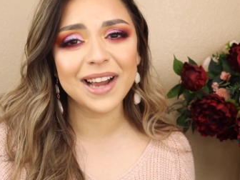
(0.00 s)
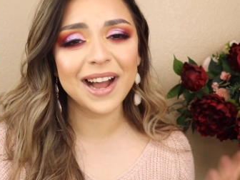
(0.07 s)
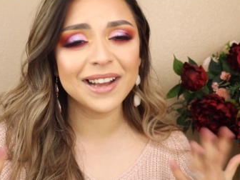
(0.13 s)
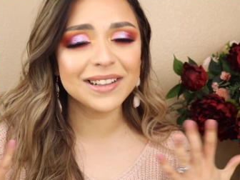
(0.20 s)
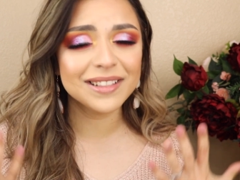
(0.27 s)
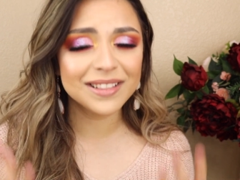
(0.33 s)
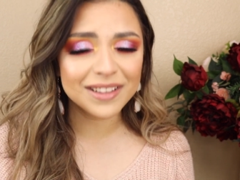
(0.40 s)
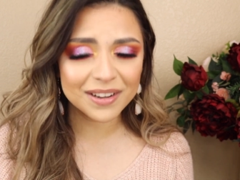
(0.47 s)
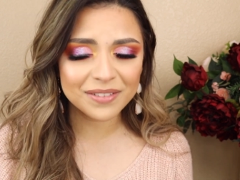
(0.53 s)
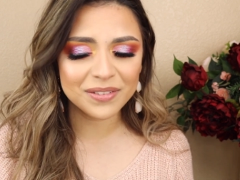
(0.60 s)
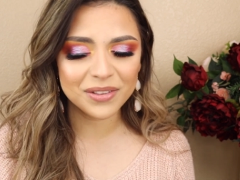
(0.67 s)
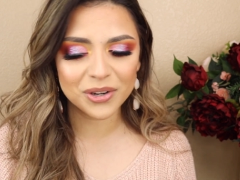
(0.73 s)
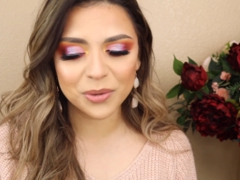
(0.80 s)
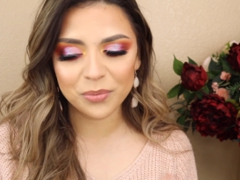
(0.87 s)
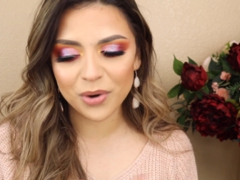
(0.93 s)
I love
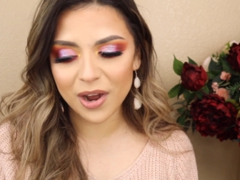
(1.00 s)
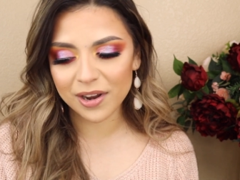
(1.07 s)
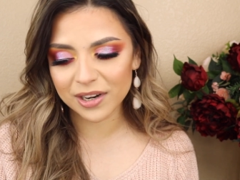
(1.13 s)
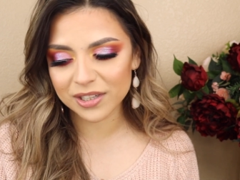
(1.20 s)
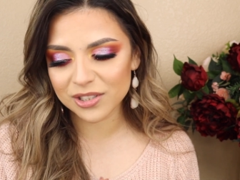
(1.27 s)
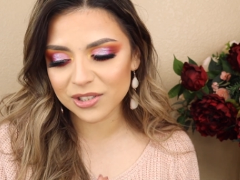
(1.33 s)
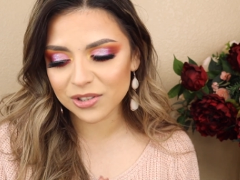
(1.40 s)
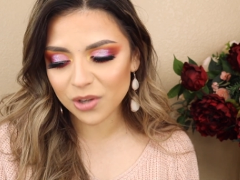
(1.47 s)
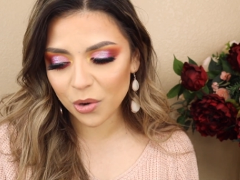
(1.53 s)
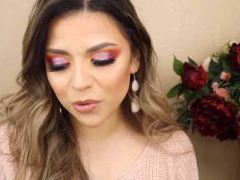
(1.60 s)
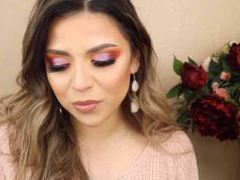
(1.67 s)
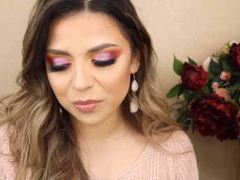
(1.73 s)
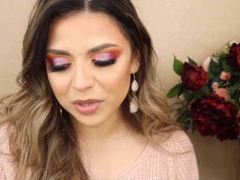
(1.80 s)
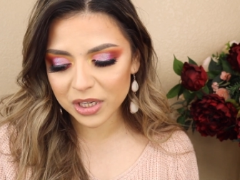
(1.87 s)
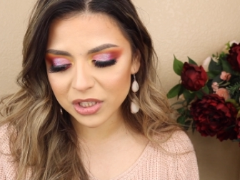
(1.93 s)
their products
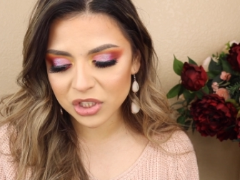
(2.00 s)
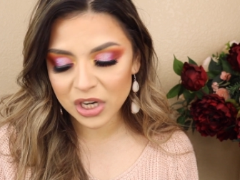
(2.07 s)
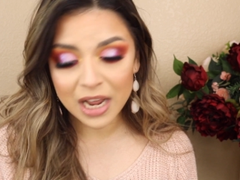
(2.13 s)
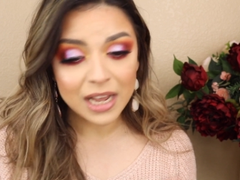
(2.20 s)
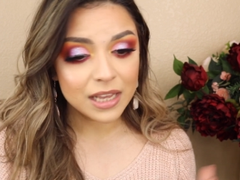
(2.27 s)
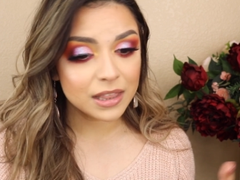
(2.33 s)
so much.